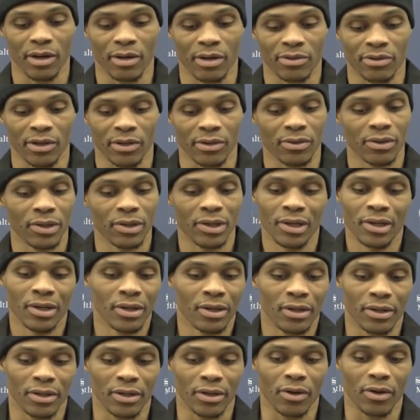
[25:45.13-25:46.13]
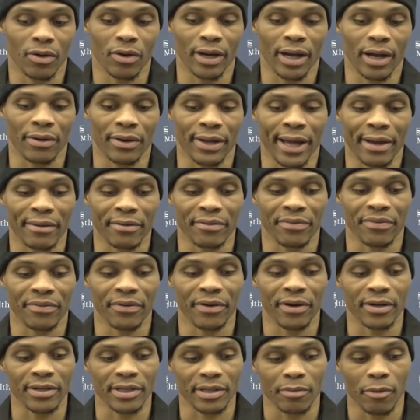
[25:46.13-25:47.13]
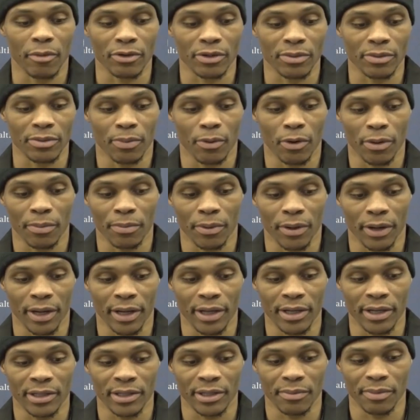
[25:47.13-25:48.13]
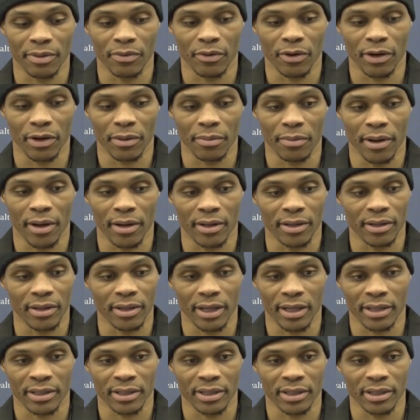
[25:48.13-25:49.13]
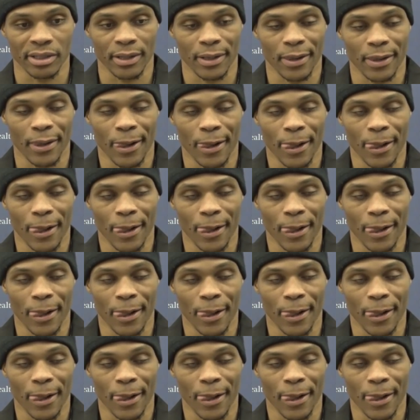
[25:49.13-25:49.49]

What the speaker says: So going out and having fun is the most important part that he should be worried about. It. That's it.